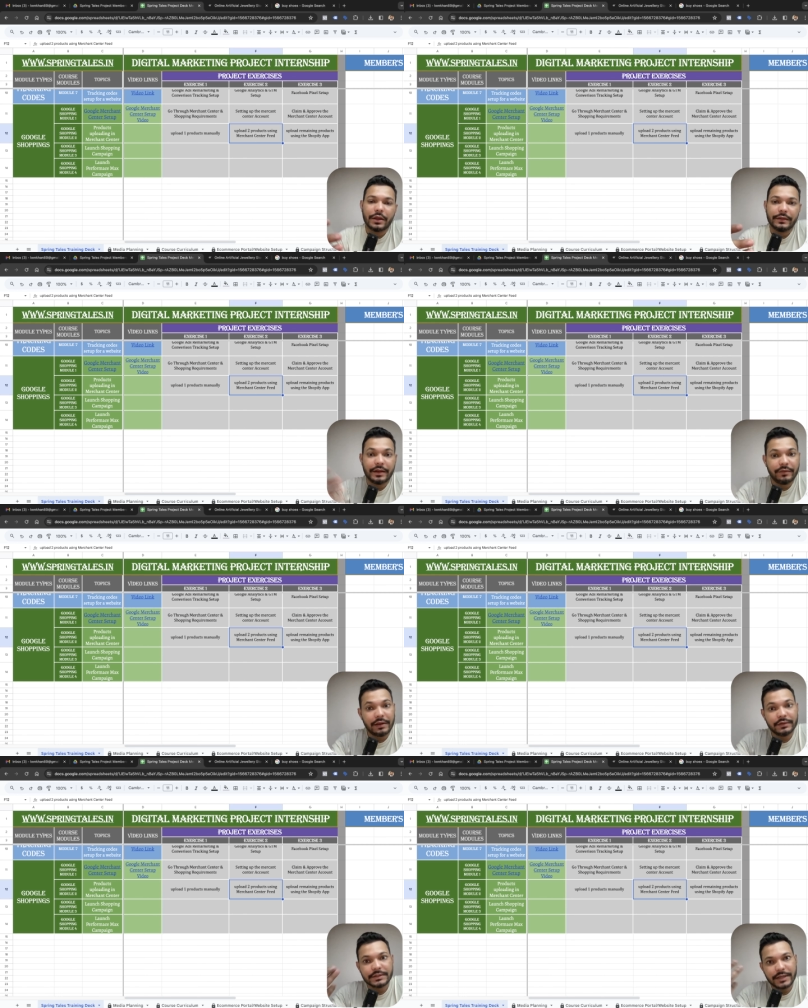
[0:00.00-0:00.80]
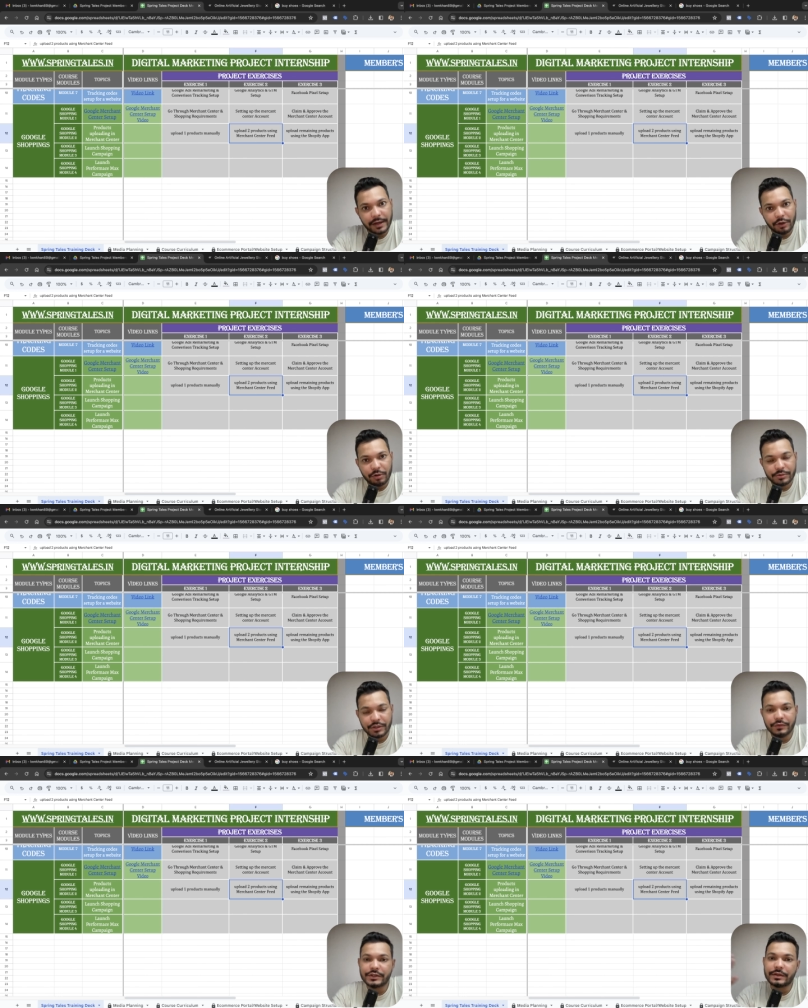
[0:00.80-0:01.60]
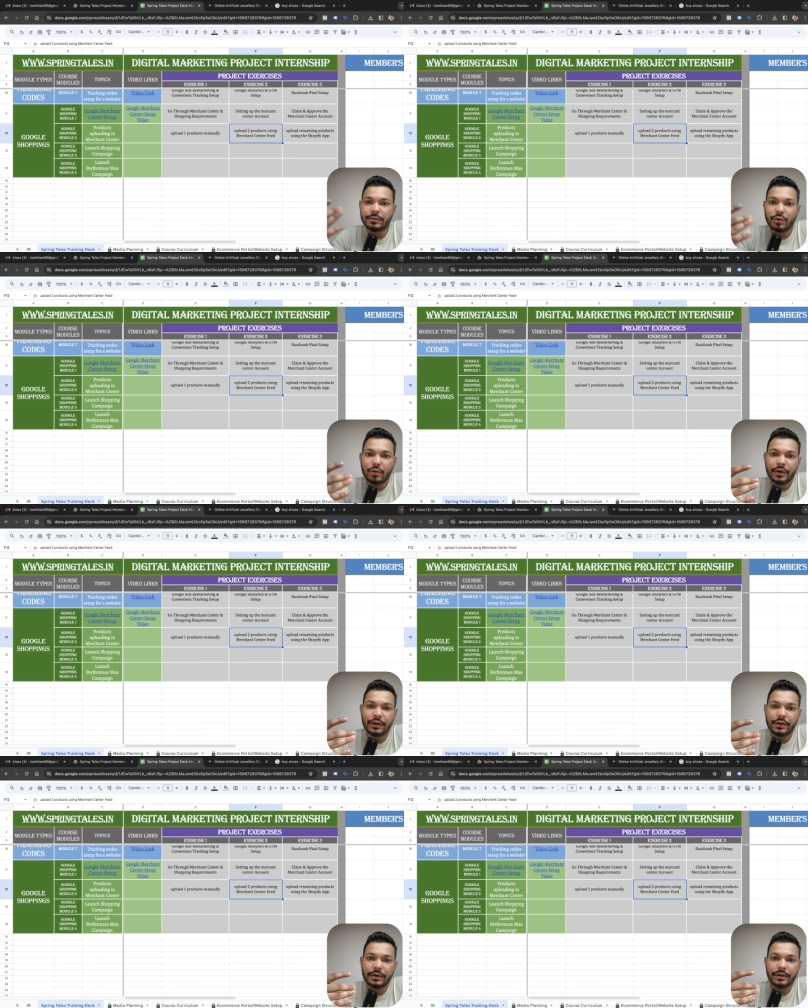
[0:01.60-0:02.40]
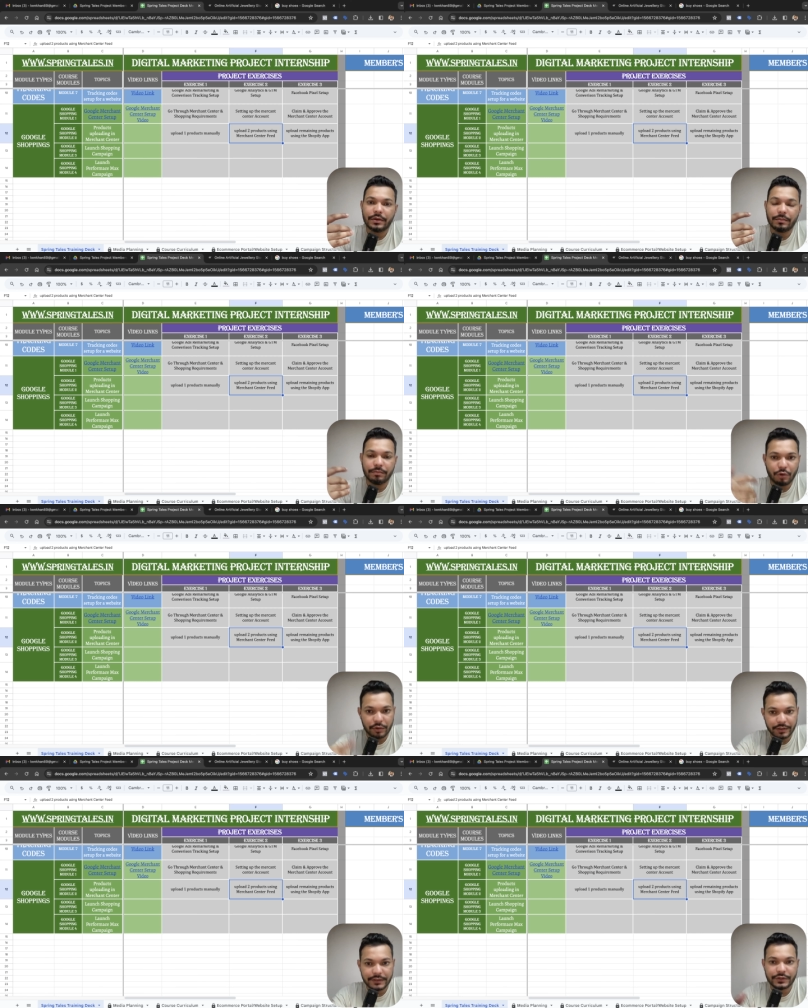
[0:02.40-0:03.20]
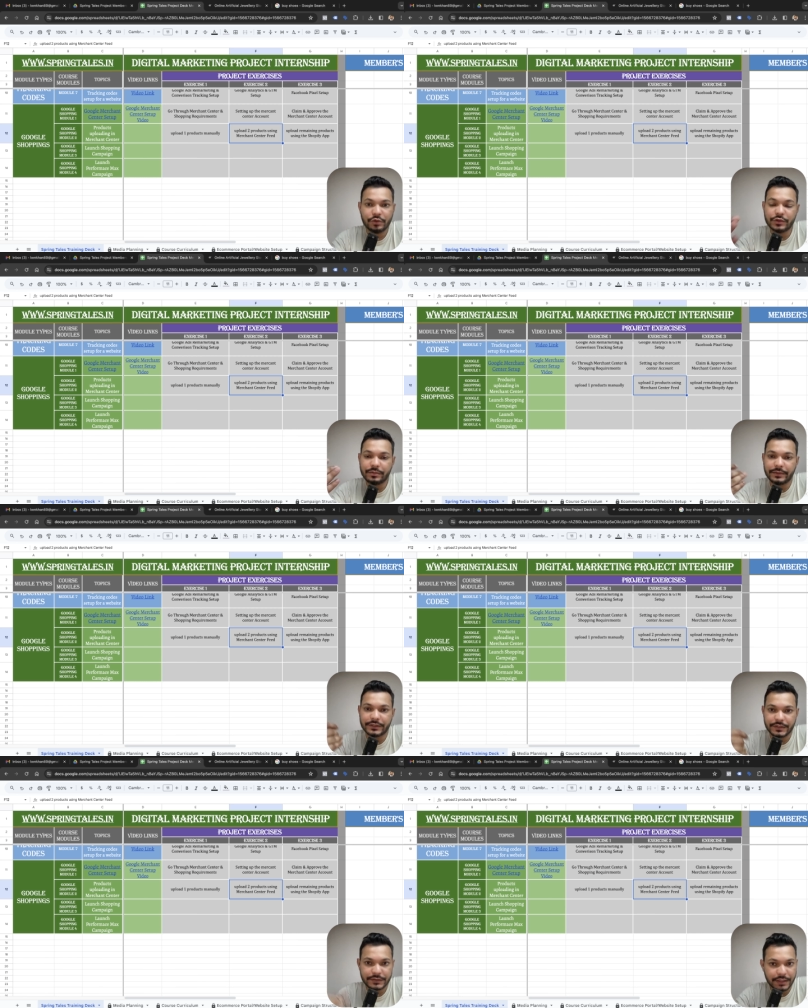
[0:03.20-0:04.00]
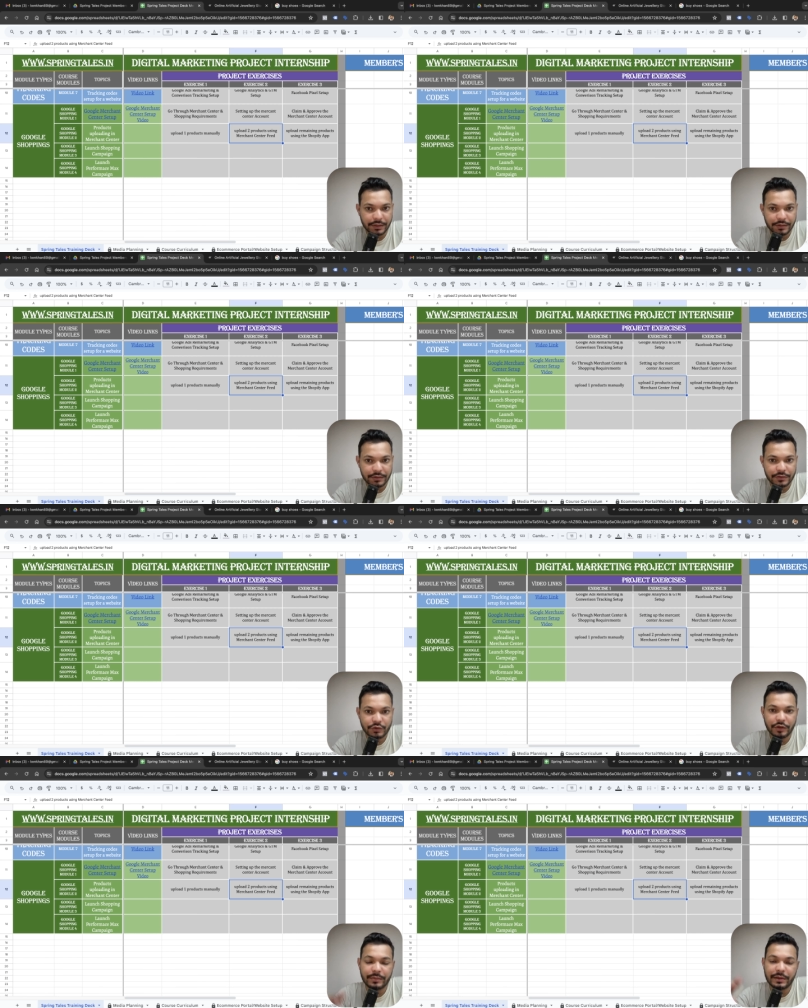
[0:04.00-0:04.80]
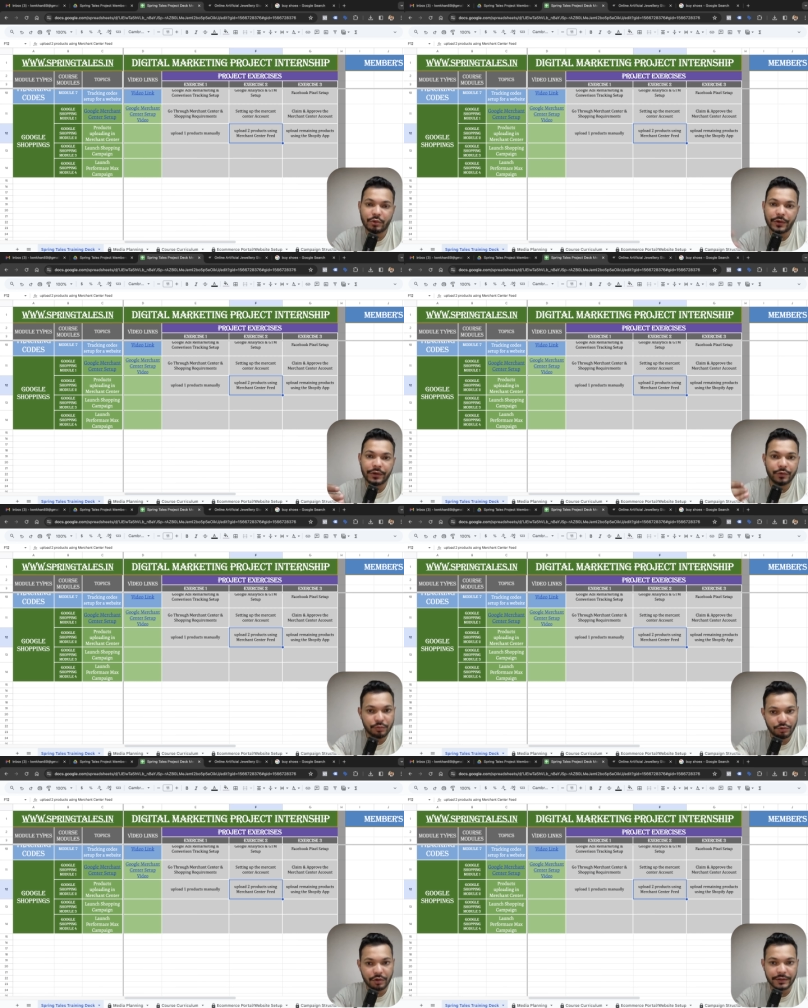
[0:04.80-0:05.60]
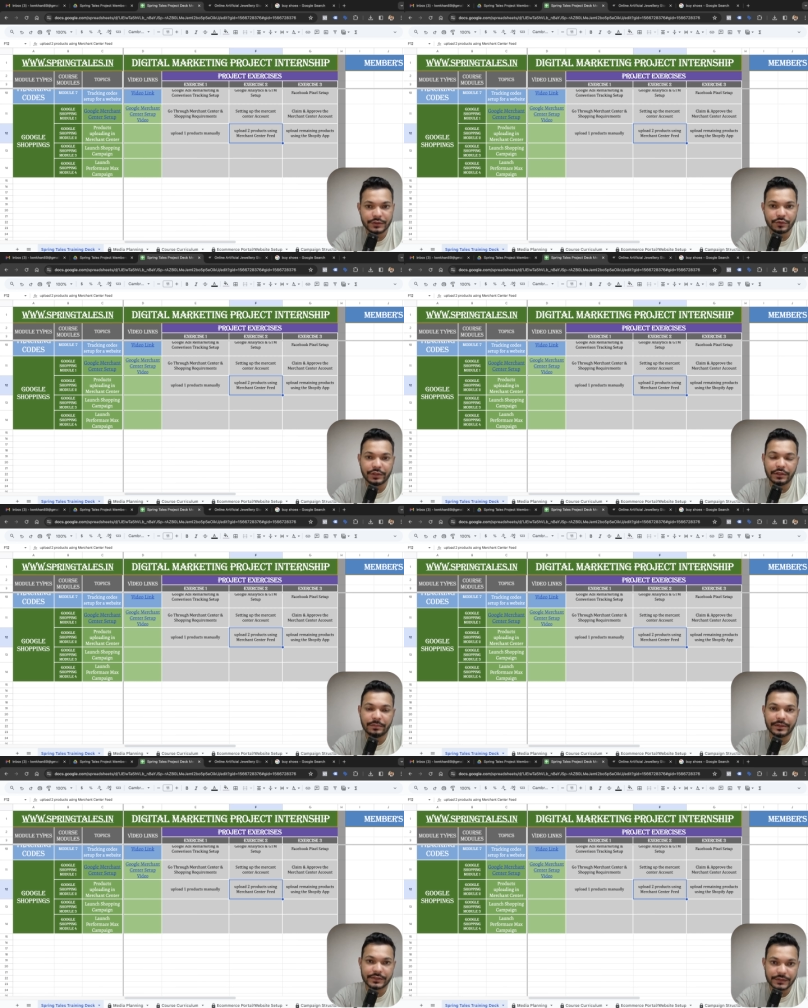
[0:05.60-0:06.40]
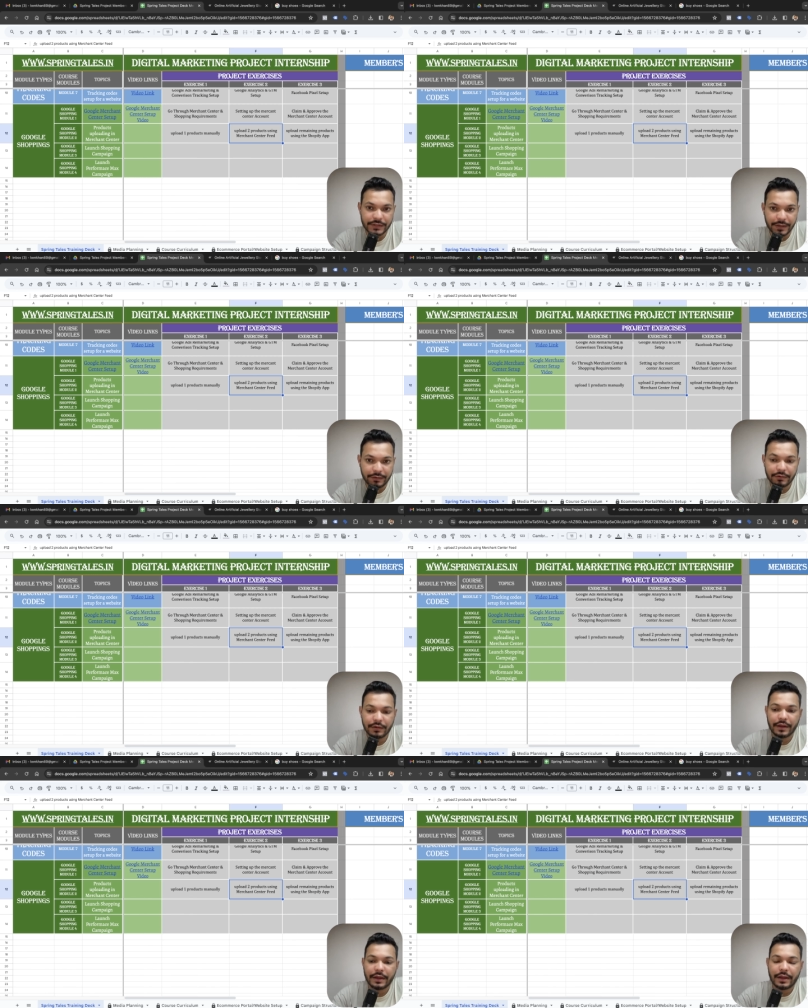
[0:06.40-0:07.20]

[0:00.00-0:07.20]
Then we have the second option, which is upload products using Merchant Center. So you'll be uploading two products using the Merchant Center.